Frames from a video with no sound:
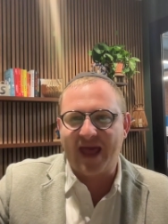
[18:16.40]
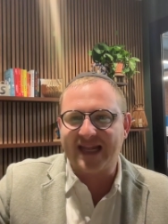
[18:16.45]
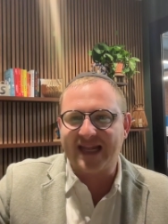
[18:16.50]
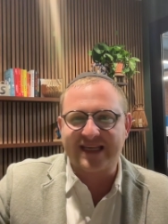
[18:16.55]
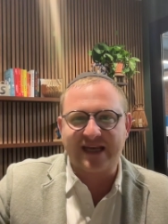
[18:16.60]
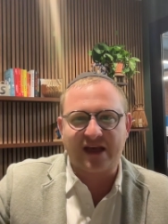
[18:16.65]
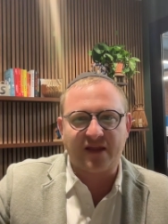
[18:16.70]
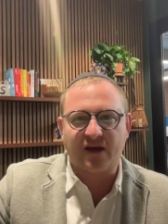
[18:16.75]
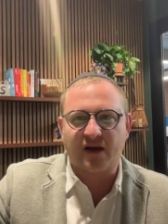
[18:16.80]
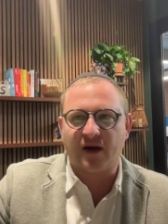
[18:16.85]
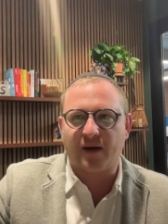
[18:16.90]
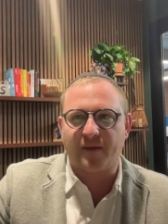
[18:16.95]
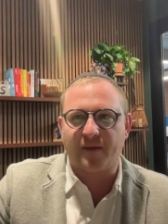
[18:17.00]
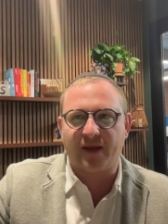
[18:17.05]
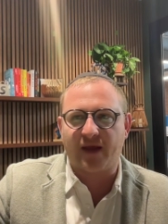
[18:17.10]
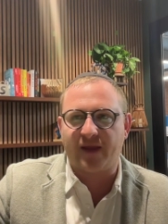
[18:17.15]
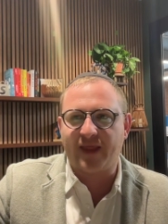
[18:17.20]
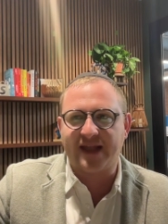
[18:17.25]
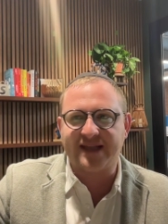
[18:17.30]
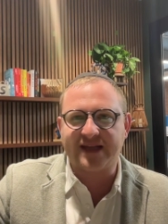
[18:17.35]
that's how the
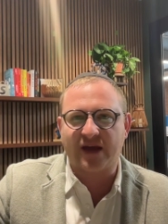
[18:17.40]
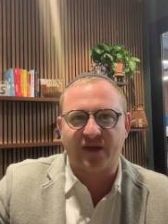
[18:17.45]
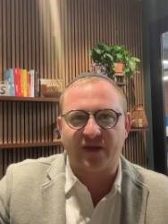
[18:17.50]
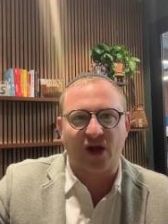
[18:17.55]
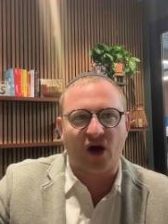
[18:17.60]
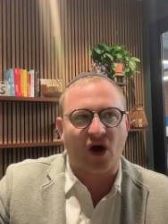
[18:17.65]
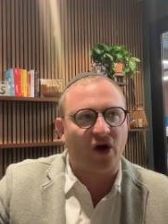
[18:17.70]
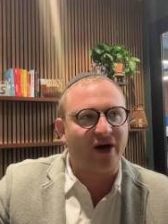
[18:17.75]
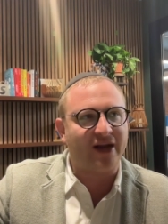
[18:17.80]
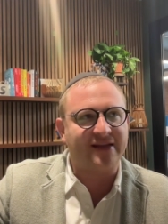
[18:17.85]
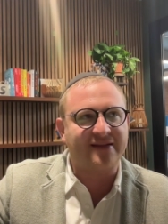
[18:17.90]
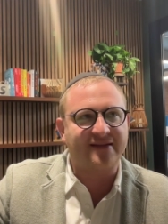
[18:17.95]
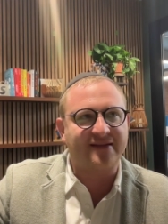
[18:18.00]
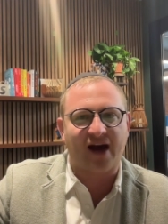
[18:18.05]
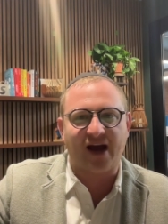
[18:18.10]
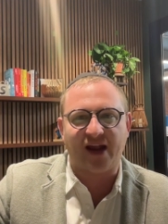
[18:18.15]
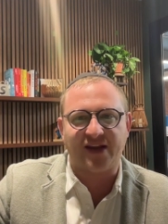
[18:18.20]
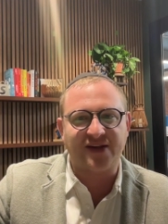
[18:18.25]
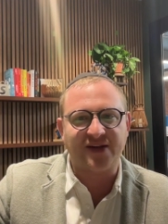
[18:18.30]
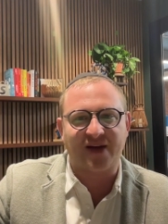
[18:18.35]
company, and that's how they are
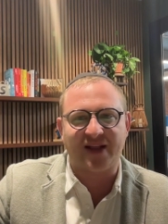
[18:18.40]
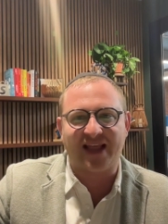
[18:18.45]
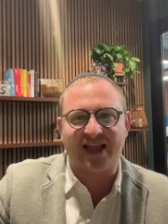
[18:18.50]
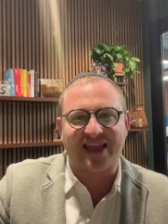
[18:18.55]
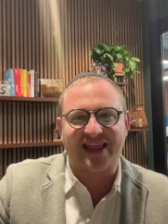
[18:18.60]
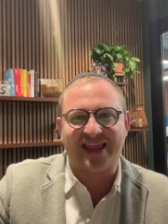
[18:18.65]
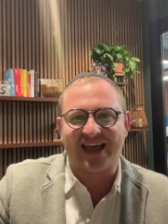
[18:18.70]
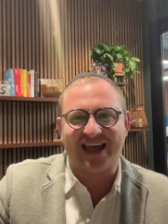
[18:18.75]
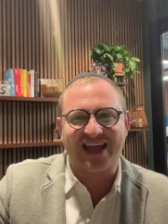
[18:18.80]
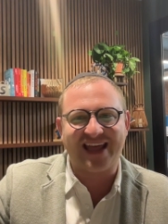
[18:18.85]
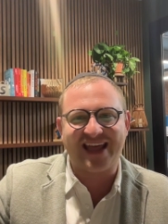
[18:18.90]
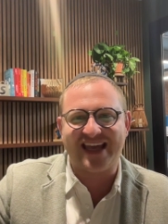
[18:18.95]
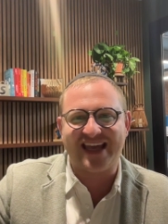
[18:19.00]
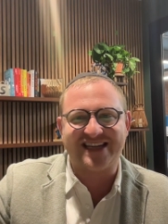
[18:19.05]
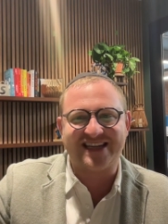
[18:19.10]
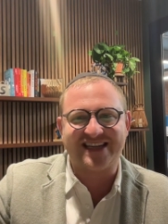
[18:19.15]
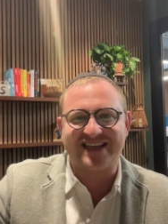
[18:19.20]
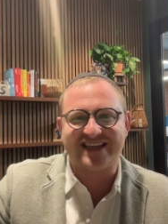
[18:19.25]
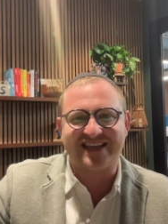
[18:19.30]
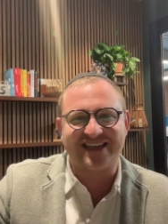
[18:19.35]
inside too. Like the,
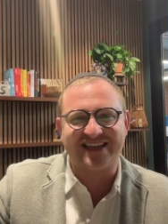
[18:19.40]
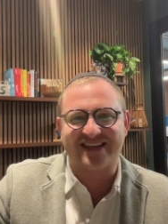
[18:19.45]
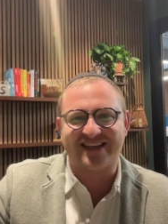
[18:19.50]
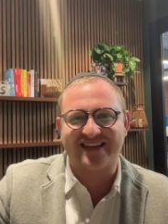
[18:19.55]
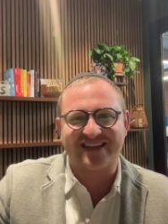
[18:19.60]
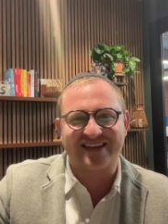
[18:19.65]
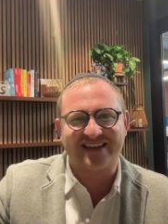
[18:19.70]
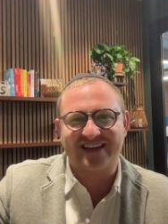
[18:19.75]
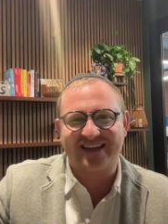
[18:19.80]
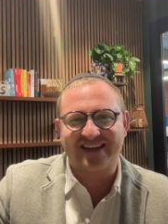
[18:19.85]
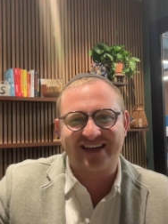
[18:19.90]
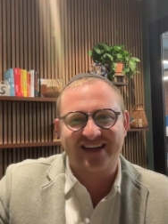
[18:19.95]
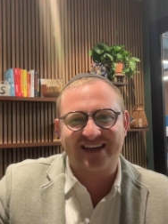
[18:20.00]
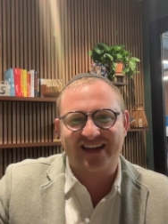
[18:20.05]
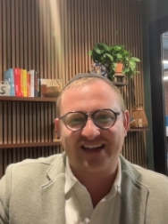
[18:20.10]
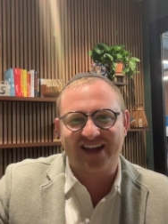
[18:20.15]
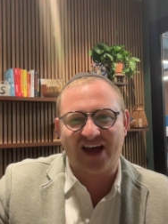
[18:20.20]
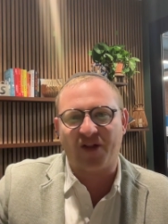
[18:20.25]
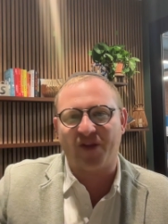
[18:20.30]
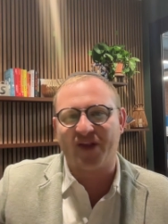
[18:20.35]
it's just
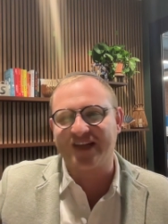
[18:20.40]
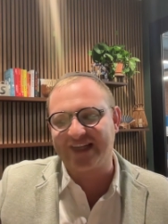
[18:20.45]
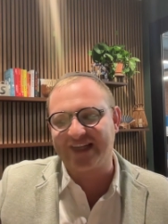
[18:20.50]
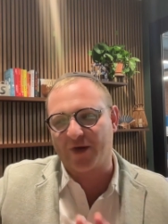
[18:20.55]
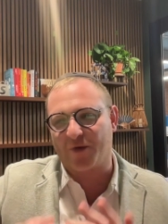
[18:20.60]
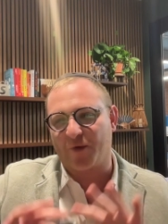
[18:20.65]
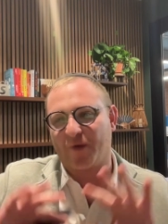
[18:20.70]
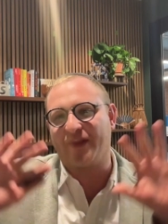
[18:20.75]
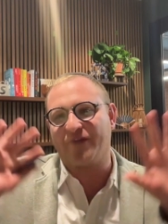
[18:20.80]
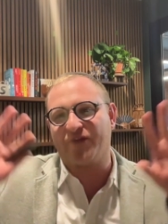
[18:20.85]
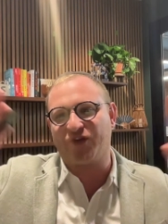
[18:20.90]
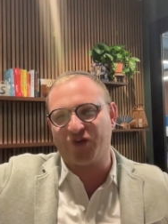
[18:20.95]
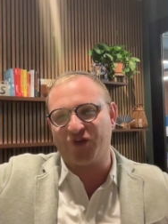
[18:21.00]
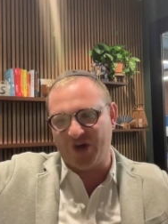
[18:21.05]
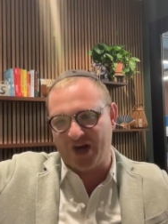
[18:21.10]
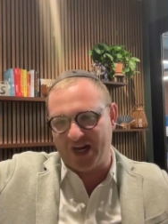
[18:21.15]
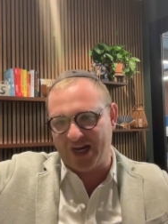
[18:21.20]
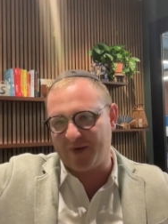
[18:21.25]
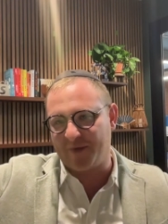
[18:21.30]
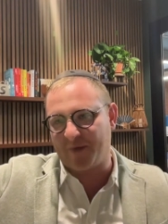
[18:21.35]
not only is like what they've
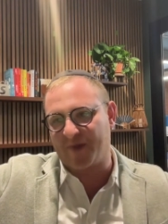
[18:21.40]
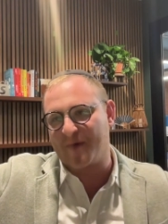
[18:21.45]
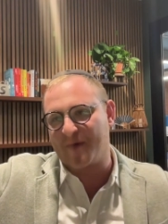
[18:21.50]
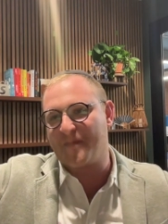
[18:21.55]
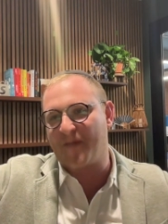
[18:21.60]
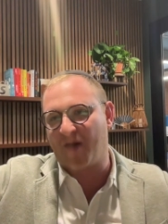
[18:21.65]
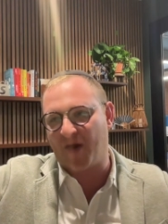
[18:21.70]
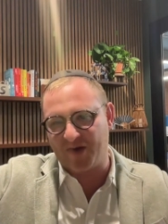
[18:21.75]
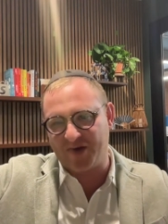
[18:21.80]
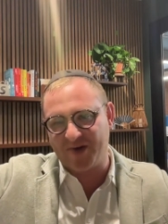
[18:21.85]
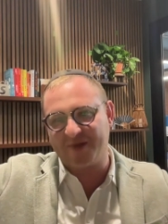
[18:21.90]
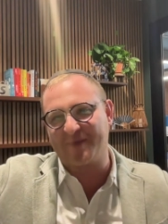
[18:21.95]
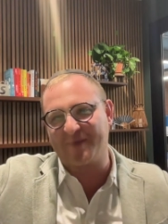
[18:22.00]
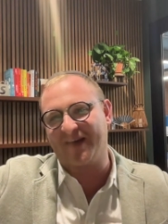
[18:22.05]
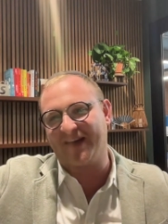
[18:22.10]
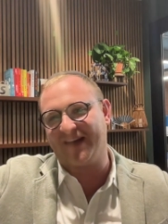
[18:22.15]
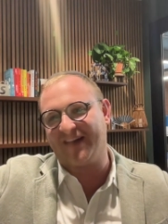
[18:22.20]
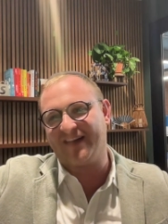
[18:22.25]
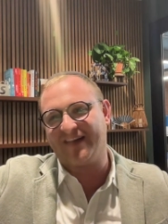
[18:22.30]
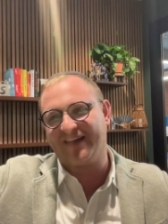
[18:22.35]
created with their partners,
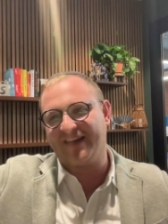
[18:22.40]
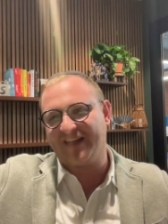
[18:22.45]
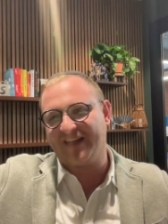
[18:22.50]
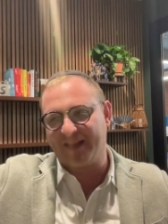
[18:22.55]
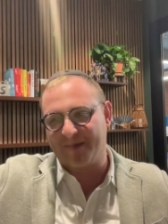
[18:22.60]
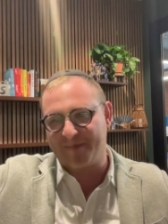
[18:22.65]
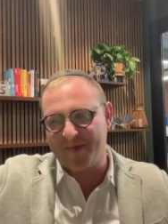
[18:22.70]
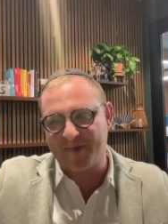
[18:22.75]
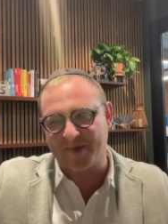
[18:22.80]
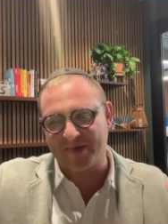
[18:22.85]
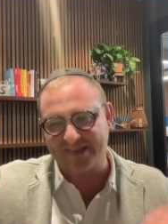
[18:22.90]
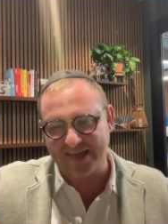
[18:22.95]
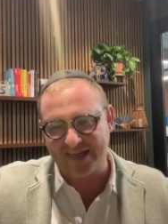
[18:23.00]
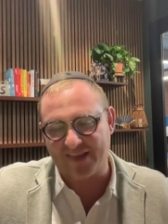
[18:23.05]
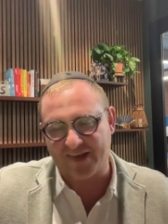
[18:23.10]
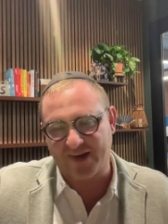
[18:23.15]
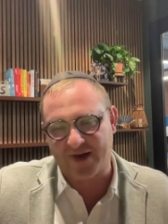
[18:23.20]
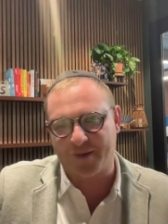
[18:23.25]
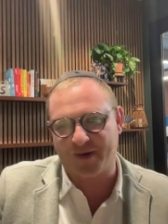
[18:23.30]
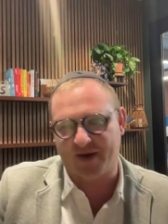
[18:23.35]
but the people inside
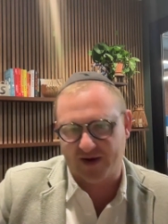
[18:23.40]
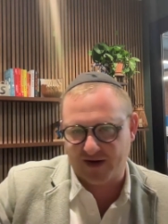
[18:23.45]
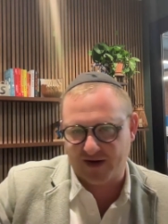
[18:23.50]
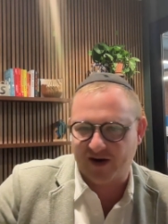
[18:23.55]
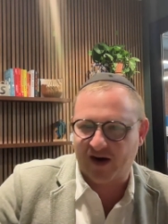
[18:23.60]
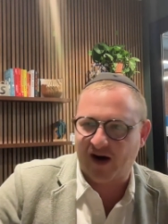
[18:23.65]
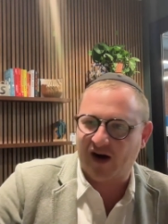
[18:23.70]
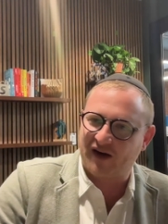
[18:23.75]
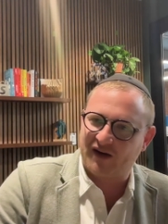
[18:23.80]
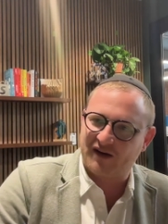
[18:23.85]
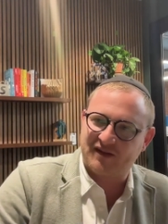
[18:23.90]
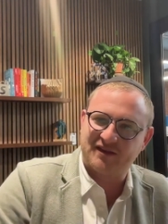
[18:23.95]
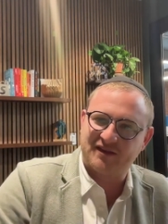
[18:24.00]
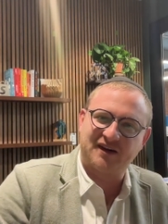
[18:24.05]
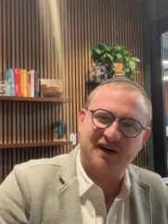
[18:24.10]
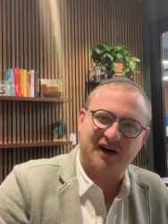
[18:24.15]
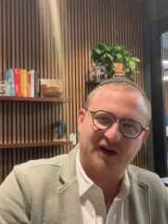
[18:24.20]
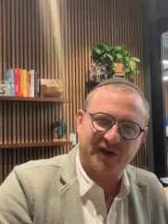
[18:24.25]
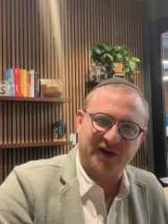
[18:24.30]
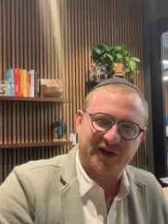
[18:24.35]
the company are are
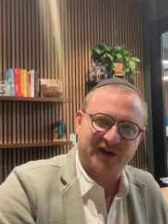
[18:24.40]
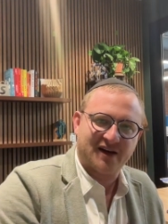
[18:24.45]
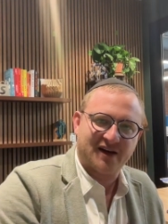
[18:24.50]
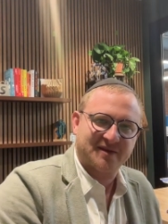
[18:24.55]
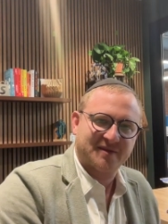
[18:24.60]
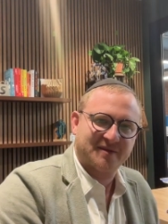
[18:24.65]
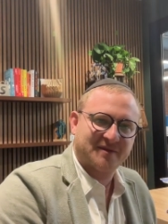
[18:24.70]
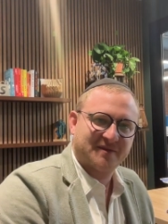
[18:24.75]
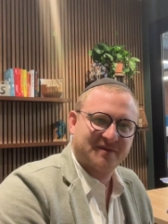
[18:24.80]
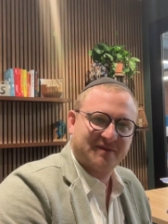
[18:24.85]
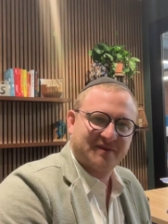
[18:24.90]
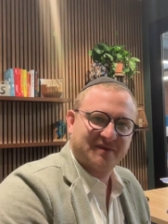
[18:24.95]
are really awesome.